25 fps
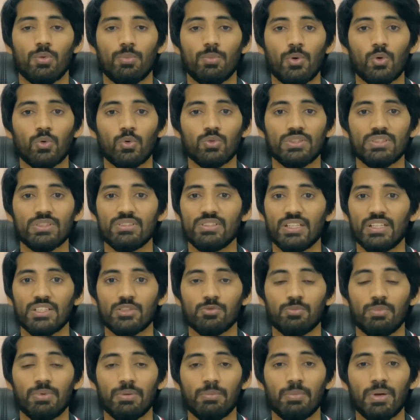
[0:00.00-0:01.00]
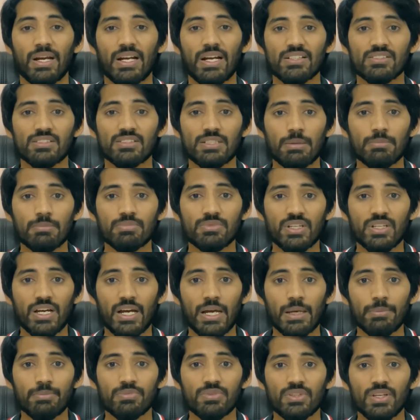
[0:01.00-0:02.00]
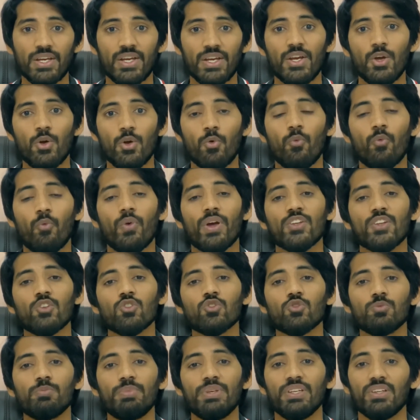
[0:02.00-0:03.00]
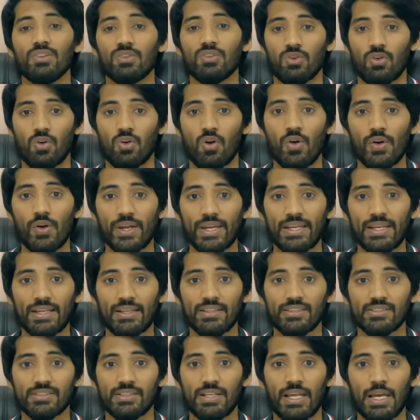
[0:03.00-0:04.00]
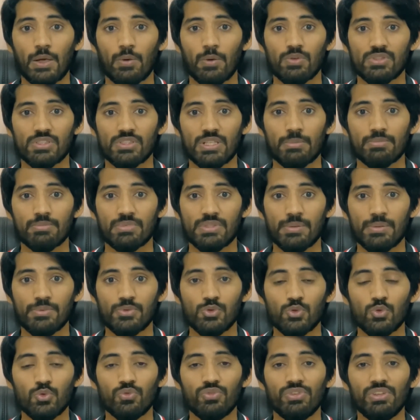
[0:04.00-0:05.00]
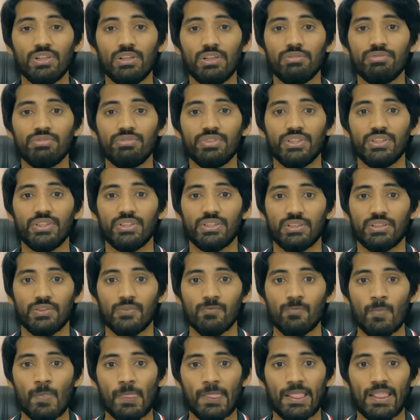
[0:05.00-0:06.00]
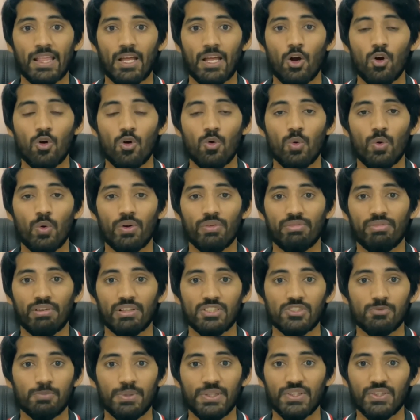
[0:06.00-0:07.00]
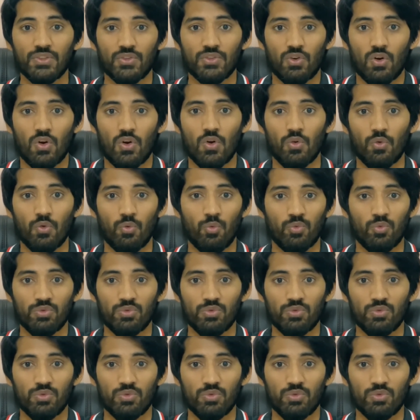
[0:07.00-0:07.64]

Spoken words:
about the things, because sometimes when you speak wrong English language, sometimes you feel fear that, oh, if I speak wrong,